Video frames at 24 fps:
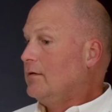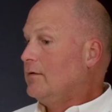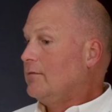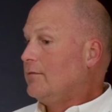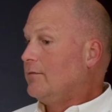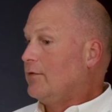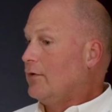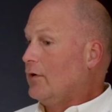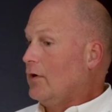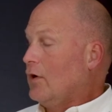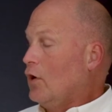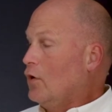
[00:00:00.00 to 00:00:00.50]

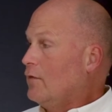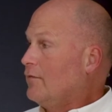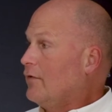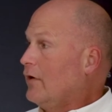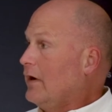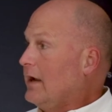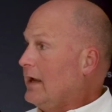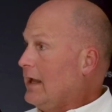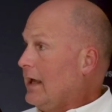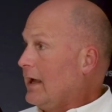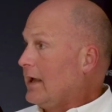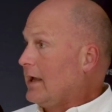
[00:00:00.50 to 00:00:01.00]
for
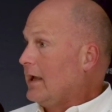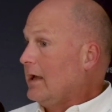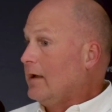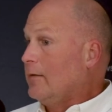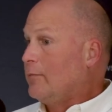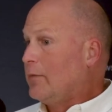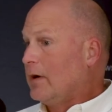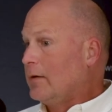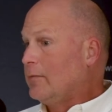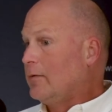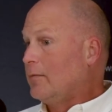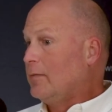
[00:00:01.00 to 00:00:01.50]
over a
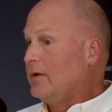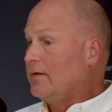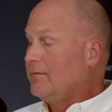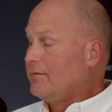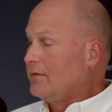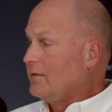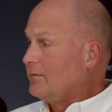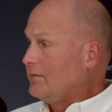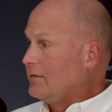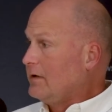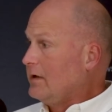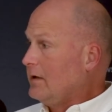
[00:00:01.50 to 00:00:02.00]
decade, probably
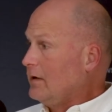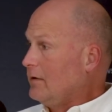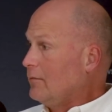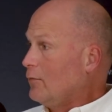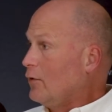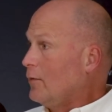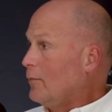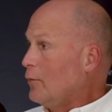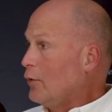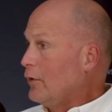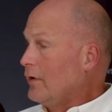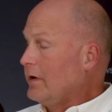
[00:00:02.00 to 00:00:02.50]
15
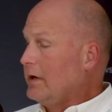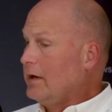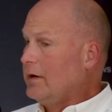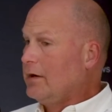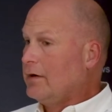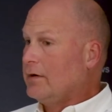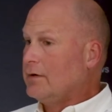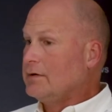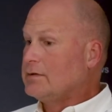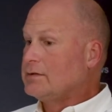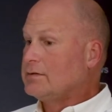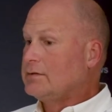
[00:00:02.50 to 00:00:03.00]
or more
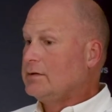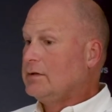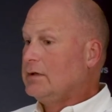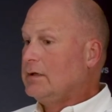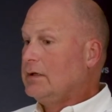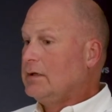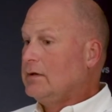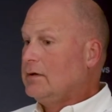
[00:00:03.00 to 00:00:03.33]
years,